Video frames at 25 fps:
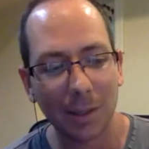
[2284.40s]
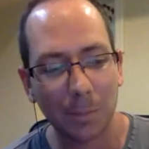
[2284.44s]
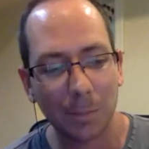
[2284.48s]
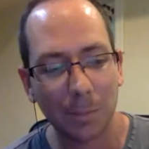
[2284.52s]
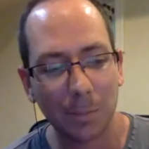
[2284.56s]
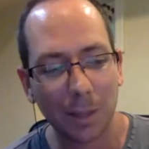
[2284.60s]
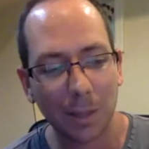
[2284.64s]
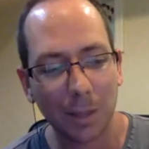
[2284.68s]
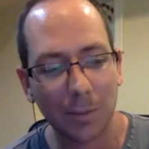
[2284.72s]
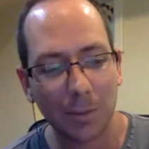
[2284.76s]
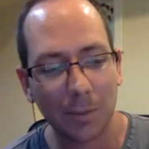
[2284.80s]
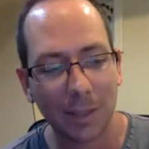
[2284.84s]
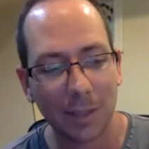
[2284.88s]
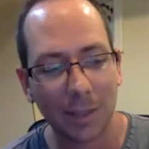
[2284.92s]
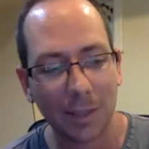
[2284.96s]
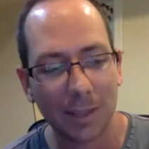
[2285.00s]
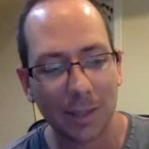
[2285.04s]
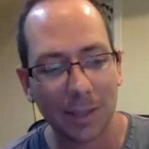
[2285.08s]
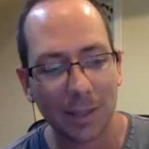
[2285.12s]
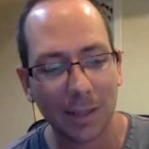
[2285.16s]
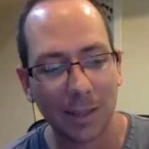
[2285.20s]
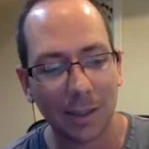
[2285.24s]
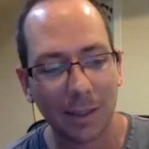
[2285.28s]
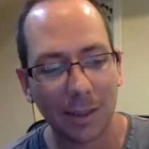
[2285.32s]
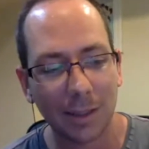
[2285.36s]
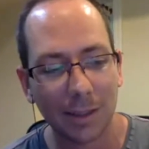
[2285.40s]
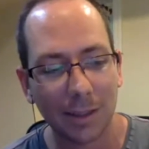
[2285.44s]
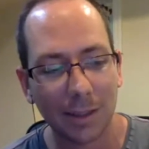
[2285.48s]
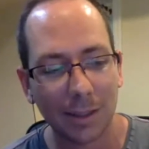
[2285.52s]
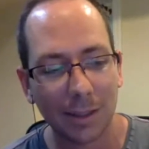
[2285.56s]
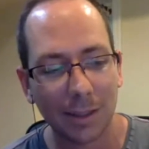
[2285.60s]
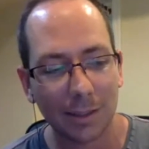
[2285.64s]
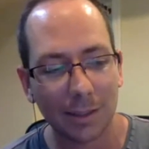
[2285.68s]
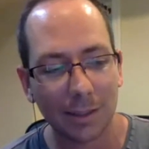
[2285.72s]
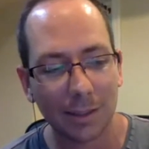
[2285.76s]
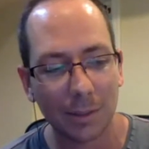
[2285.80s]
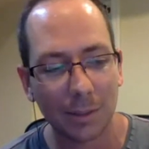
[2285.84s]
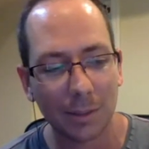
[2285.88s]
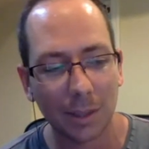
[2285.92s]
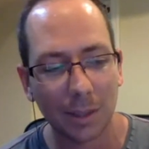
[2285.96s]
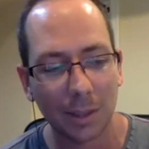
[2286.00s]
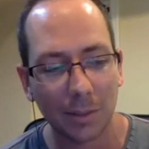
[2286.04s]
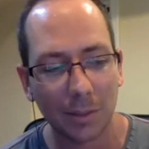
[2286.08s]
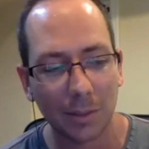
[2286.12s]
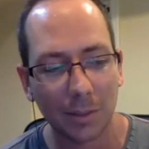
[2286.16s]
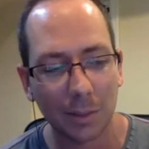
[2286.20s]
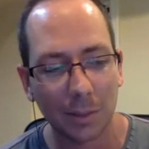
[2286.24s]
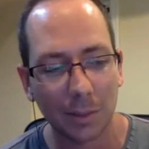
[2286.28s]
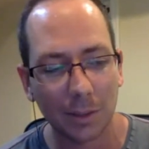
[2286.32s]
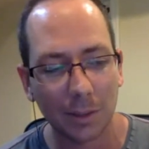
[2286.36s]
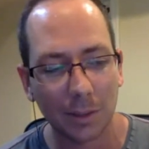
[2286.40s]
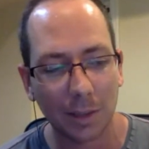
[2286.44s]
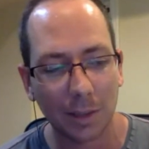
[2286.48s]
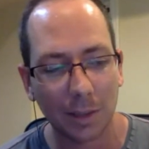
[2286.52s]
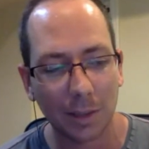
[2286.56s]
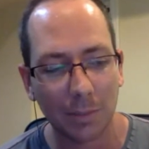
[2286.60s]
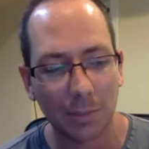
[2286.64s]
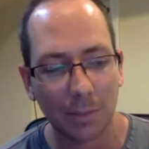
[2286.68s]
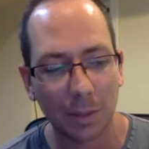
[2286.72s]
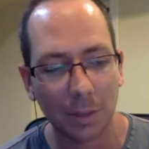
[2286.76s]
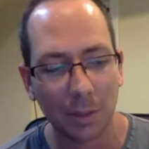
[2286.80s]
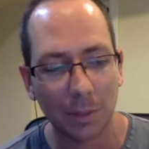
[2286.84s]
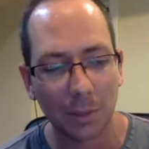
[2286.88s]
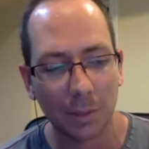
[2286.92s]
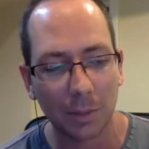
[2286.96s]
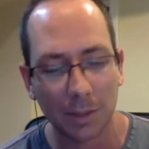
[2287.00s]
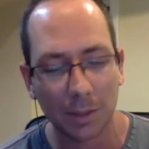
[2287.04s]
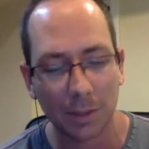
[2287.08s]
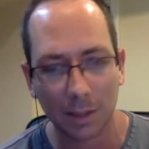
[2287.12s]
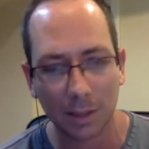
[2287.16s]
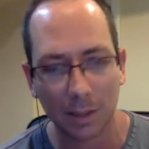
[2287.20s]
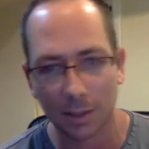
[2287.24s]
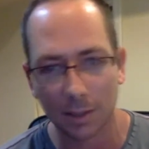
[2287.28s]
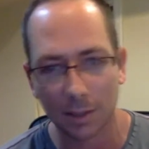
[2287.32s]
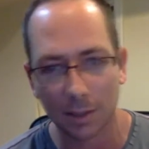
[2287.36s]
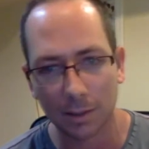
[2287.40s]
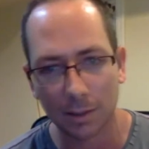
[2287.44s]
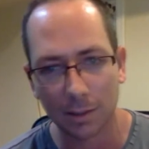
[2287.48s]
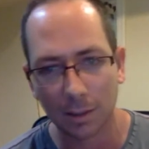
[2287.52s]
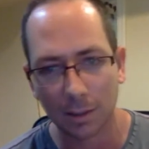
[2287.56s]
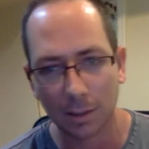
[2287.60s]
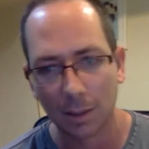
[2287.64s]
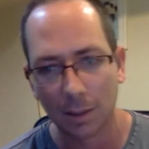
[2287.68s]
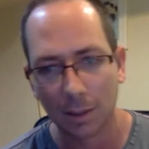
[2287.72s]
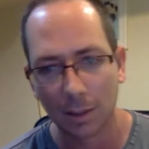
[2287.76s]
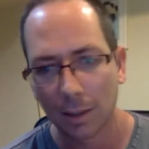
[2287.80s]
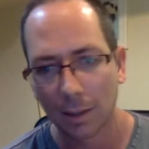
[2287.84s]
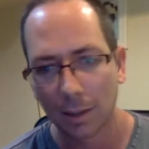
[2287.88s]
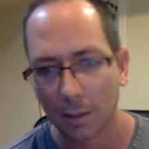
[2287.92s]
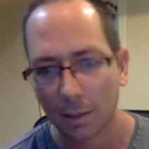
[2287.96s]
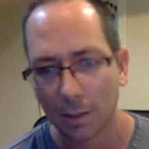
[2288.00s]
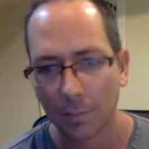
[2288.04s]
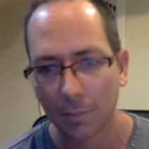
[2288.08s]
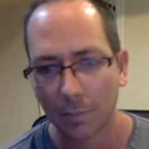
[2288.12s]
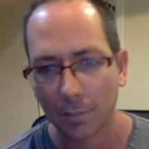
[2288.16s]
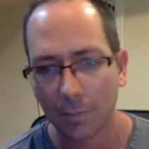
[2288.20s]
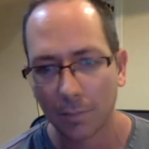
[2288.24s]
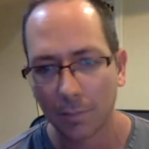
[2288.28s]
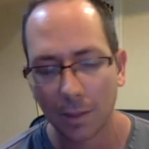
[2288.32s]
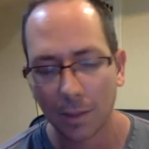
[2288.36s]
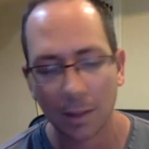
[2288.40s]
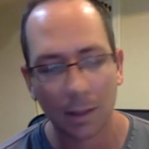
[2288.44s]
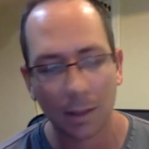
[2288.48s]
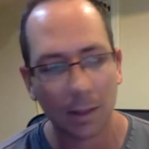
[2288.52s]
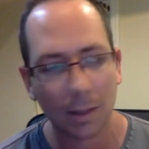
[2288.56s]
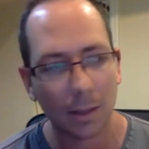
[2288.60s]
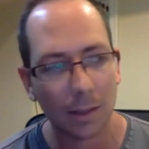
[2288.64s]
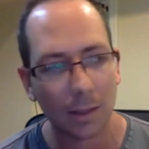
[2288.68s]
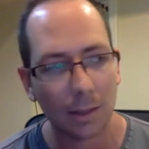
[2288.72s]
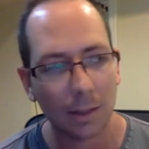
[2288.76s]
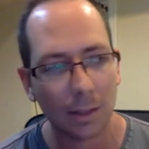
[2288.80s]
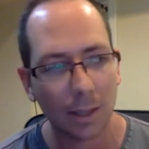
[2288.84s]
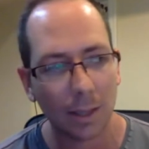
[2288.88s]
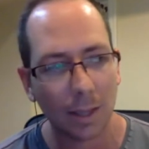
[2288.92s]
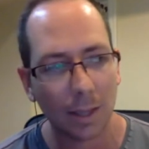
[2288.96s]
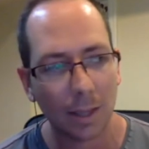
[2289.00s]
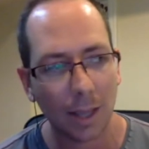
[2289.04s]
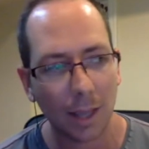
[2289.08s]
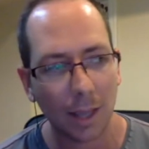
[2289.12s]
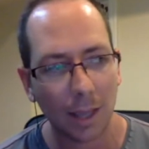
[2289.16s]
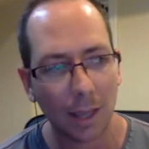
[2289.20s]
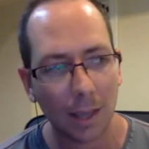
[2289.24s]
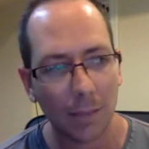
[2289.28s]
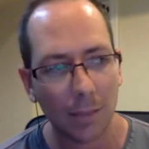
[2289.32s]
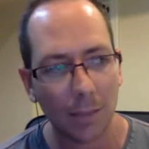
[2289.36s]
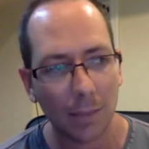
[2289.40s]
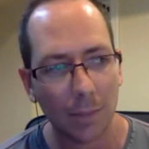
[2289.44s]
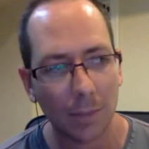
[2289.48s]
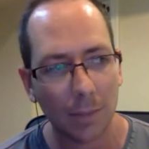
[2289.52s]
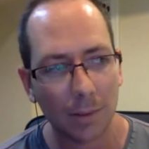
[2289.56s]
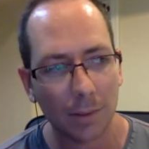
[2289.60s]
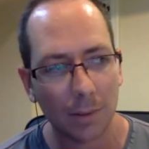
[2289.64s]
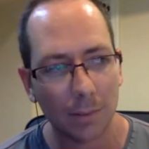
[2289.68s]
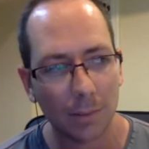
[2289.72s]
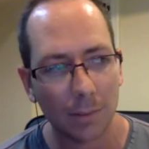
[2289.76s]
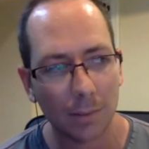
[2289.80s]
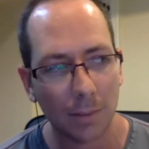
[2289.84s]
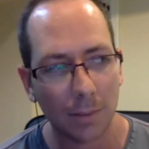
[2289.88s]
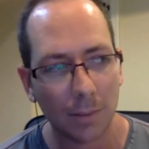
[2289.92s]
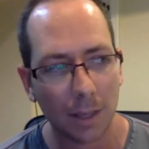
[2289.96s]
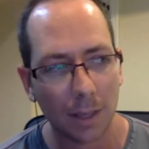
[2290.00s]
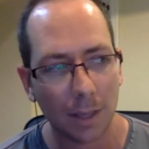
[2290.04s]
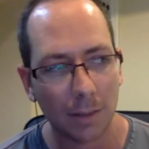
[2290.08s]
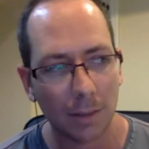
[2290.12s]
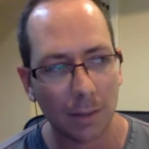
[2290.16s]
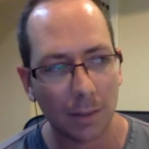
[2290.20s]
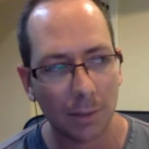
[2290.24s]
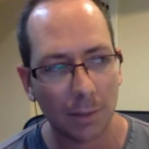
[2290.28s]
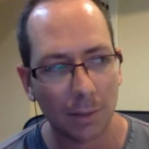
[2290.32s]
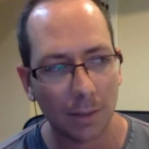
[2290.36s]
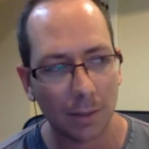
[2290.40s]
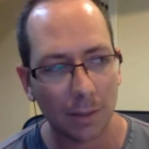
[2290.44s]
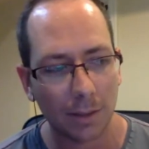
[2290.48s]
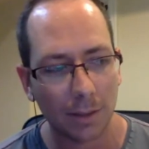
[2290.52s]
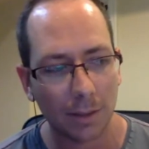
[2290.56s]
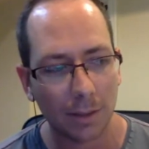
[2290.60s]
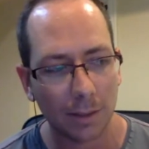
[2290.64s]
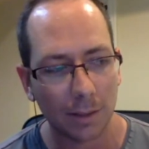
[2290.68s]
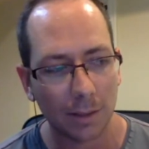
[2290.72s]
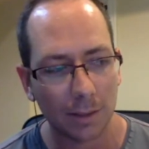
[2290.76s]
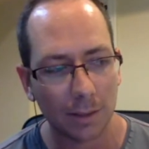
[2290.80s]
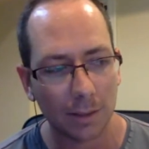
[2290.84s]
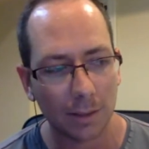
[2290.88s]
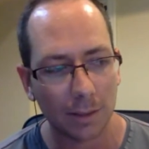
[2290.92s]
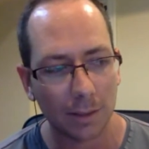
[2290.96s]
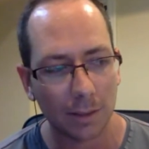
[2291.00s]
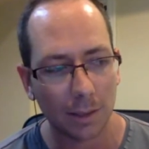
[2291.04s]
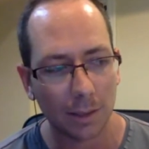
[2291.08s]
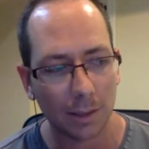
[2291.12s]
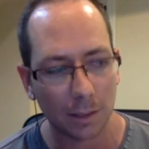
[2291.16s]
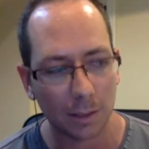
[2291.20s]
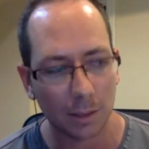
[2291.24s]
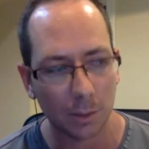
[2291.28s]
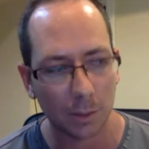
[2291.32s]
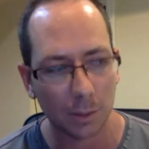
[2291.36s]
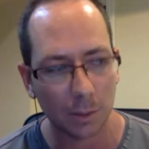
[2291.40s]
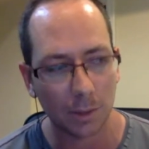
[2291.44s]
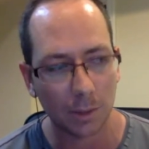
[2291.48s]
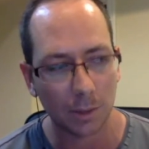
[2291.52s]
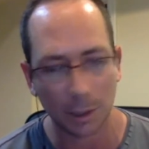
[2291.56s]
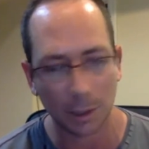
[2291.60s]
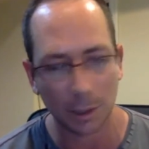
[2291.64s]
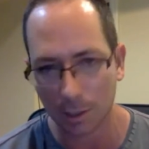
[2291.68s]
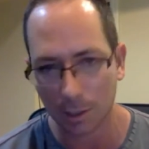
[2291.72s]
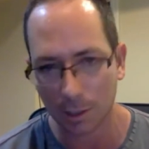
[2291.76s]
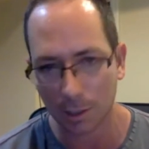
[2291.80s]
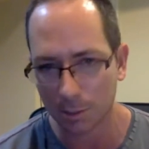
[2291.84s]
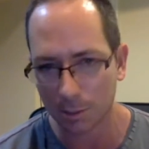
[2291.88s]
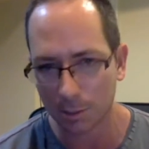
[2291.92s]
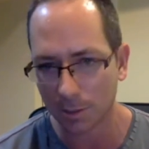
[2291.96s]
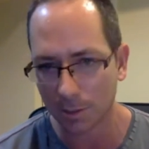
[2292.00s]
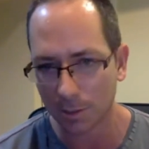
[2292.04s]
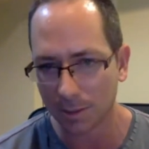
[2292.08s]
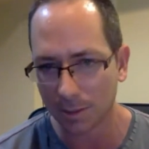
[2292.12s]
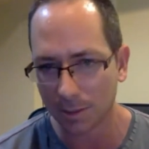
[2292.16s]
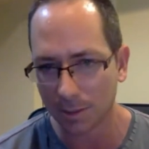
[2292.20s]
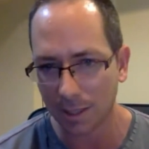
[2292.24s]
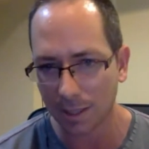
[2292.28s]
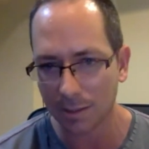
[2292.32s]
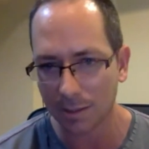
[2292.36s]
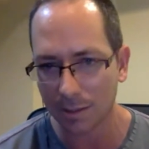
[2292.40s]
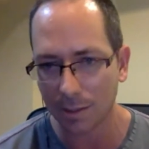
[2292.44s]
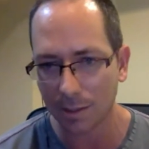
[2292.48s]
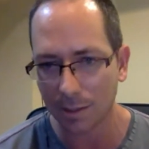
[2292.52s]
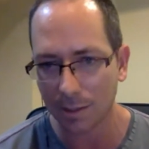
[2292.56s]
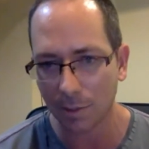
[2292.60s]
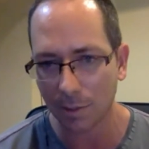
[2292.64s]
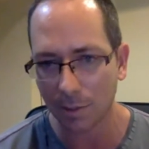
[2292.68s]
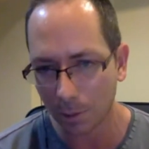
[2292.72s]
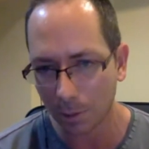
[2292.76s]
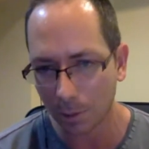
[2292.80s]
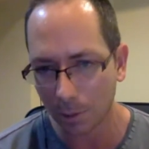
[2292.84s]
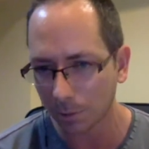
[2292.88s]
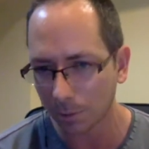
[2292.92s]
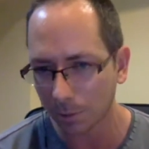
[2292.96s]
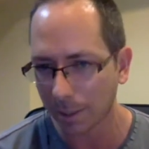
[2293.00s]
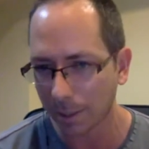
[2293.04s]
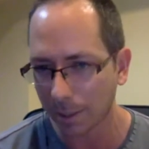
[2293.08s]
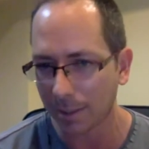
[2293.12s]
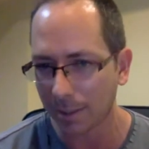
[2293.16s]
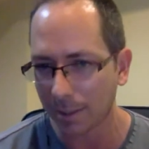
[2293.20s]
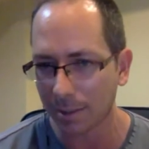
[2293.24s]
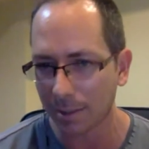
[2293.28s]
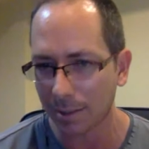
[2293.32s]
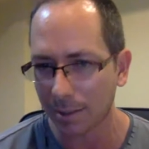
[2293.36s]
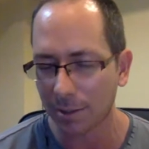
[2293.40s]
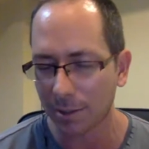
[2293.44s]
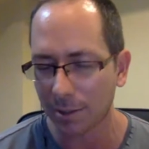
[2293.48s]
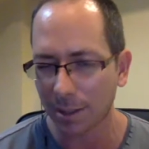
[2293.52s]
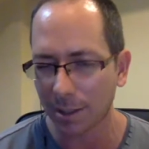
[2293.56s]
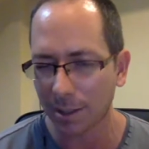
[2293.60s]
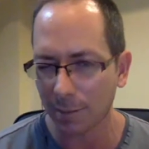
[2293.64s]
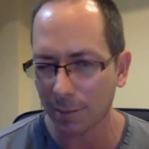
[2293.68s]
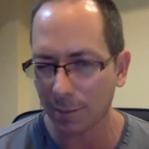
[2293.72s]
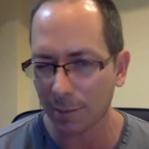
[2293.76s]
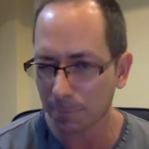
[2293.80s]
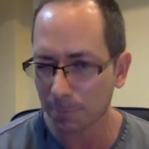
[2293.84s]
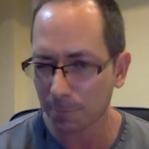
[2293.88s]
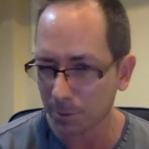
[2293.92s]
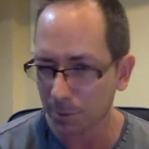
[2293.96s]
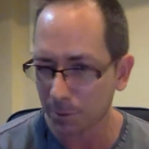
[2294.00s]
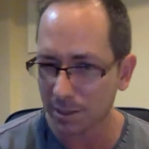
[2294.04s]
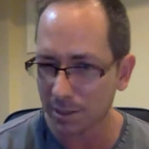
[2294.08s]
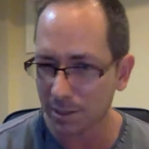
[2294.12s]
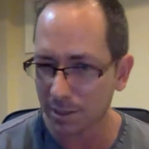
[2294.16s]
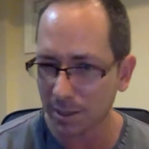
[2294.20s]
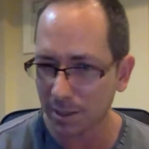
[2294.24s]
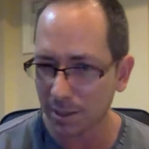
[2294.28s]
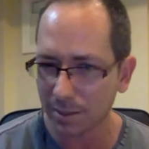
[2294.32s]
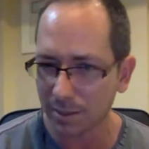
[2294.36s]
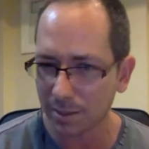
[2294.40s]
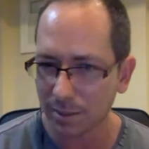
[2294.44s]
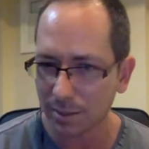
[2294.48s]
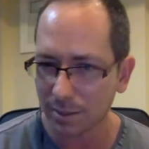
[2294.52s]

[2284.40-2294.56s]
benefit is I think that ultimately, even with a craft beer, much like a game made with like soul and artistry and intent, even if you don't like it, you can kind of appreciate it.